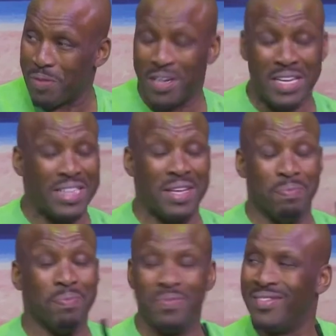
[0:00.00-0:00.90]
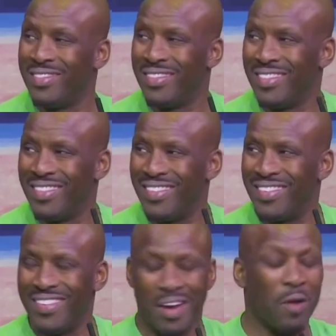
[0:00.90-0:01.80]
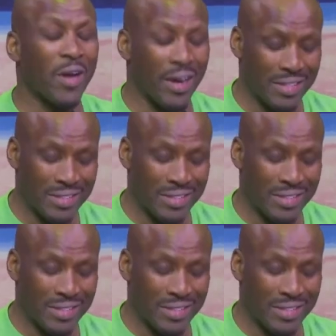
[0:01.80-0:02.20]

think I'm gonna need them. I have some for you. Okay,